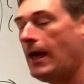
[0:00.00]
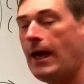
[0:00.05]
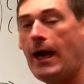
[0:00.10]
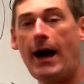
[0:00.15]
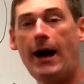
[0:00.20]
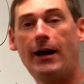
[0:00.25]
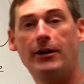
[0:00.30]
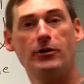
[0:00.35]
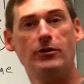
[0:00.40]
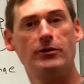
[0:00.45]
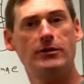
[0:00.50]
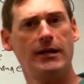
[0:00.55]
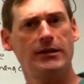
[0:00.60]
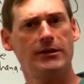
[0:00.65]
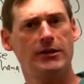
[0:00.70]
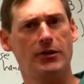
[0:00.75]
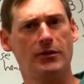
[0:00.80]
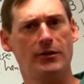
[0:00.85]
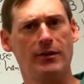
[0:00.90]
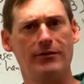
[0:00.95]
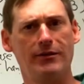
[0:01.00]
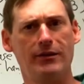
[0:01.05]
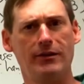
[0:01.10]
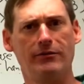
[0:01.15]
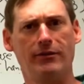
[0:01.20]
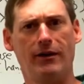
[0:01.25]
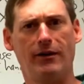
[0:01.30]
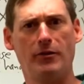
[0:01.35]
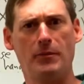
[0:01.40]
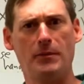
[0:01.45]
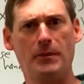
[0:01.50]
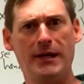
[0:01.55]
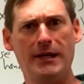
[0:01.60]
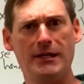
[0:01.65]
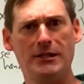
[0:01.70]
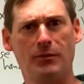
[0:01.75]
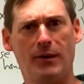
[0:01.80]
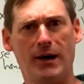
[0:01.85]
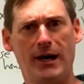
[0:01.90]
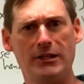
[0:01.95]
How do you take the derivative of a
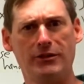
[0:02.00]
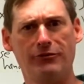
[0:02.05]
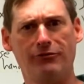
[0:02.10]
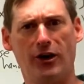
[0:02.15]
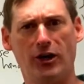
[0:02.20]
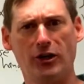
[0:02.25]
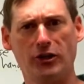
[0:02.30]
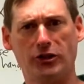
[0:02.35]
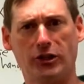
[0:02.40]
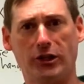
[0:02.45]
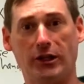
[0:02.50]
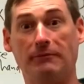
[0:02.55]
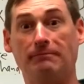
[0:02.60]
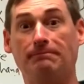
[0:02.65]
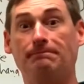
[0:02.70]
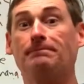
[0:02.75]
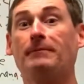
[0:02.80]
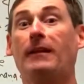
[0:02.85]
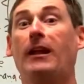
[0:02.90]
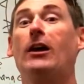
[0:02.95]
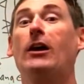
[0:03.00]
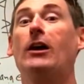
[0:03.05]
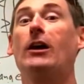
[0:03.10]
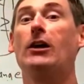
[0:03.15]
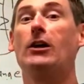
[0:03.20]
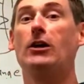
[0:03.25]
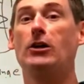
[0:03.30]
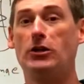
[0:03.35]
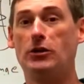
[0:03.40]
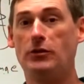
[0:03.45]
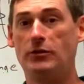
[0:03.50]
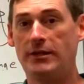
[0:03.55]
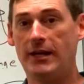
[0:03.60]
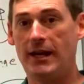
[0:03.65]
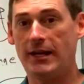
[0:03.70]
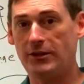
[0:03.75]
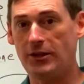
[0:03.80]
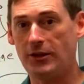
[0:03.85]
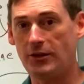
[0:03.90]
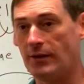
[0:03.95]
piecewise function? You
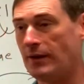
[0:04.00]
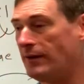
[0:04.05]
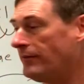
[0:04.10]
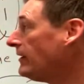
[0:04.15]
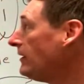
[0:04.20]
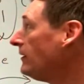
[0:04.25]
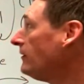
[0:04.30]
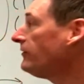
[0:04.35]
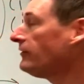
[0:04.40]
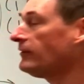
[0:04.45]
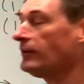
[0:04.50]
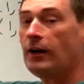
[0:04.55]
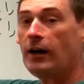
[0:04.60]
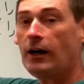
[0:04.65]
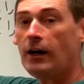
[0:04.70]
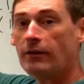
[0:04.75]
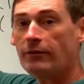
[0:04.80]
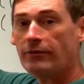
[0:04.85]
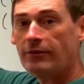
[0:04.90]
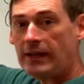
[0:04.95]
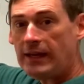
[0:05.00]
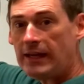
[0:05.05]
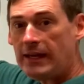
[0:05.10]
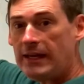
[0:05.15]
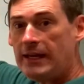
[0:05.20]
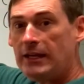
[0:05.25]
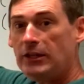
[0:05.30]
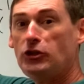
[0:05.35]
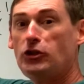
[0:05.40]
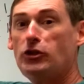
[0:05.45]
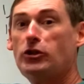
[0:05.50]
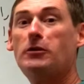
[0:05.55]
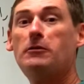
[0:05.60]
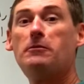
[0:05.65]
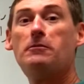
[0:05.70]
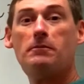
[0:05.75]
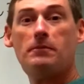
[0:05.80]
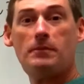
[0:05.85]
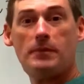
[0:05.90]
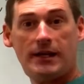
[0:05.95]
take the derivative of each
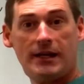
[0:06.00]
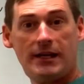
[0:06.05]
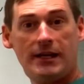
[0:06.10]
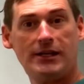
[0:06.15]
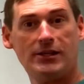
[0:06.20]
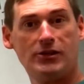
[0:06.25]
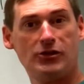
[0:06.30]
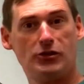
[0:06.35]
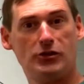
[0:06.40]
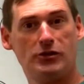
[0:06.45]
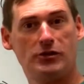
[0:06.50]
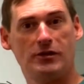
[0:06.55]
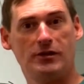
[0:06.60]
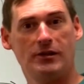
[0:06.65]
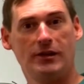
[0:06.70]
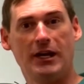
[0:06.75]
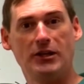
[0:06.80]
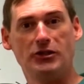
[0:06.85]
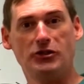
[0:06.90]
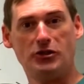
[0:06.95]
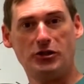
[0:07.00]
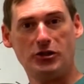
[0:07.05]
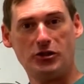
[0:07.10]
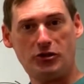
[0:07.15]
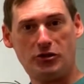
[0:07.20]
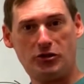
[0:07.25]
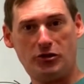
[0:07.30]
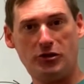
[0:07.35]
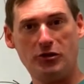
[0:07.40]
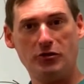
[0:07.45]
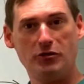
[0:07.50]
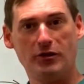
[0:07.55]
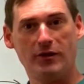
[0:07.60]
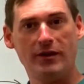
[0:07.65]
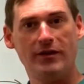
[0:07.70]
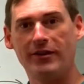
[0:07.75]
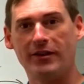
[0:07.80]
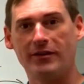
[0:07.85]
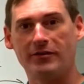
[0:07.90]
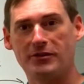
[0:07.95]
piece. It's just 2
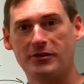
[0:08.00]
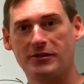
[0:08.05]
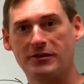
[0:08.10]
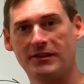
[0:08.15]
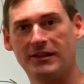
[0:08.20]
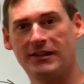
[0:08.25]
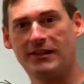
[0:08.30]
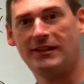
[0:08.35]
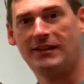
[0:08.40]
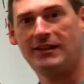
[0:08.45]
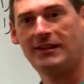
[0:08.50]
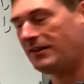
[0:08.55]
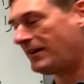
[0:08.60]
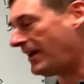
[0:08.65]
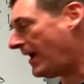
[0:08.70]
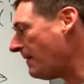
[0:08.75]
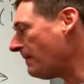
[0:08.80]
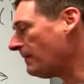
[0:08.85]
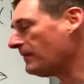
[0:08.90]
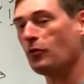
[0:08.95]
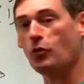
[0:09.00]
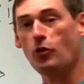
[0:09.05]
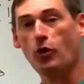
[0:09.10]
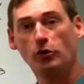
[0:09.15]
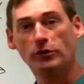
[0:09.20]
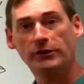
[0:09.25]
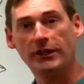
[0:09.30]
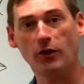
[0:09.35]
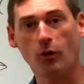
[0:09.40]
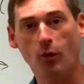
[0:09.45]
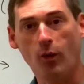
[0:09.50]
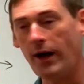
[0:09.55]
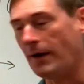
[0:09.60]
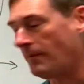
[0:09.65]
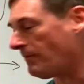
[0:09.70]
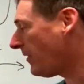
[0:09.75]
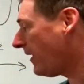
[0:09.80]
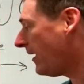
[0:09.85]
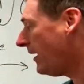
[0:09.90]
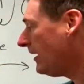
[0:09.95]
derivatives, okay? Rolled into
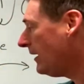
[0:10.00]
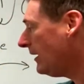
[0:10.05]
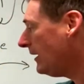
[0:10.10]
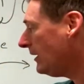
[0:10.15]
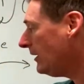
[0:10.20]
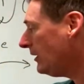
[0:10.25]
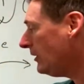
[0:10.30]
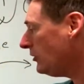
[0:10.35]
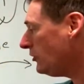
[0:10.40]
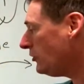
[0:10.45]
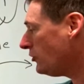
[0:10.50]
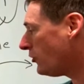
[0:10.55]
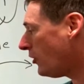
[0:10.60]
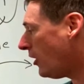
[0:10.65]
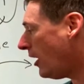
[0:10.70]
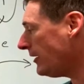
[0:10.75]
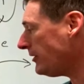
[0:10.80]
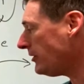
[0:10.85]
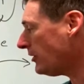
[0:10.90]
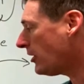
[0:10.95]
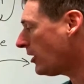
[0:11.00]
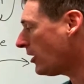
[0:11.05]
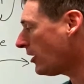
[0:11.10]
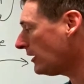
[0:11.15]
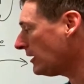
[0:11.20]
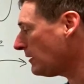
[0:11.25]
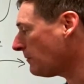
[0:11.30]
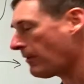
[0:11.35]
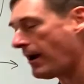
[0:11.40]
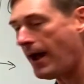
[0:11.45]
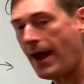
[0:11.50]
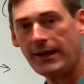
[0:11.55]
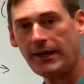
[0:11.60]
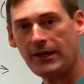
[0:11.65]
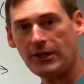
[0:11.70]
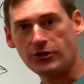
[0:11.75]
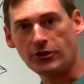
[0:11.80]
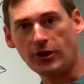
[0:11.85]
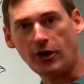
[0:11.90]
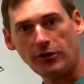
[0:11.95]
1. Draw your curly bracket.
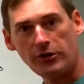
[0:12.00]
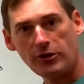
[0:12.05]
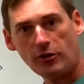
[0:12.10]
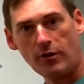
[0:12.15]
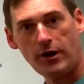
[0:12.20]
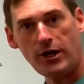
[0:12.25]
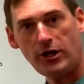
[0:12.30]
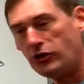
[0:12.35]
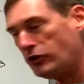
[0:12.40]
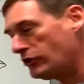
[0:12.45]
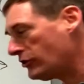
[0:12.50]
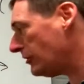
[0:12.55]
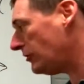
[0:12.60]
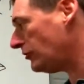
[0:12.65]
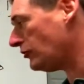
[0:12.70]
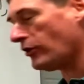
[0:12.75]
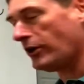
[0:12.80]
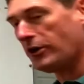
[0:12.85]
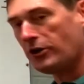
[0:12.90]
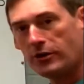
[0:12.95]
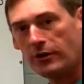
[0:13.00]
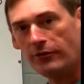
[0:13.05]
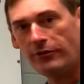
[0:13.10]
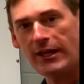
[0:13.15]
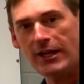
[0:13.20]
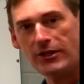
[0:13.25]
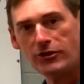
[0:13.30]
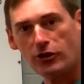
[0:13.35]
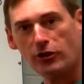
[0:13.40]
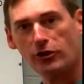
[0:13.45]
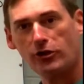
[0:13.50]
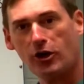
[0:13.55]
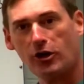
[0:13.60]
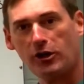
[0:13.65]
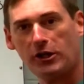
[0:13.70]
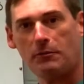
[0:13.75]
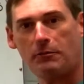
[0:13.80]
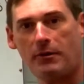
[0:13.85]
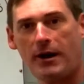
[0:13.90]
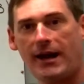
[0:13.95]
It's all on the wrist. Draw yourself a nice little
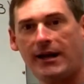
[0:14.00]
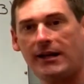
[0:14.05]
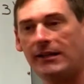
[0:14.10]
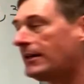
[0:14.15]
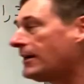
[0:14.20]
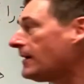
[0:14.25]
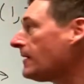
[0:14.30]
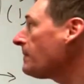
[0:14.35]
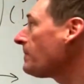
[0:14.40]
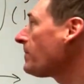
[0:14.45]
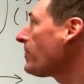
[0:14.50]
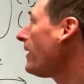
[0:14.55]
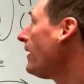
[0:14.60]
curly bracket there.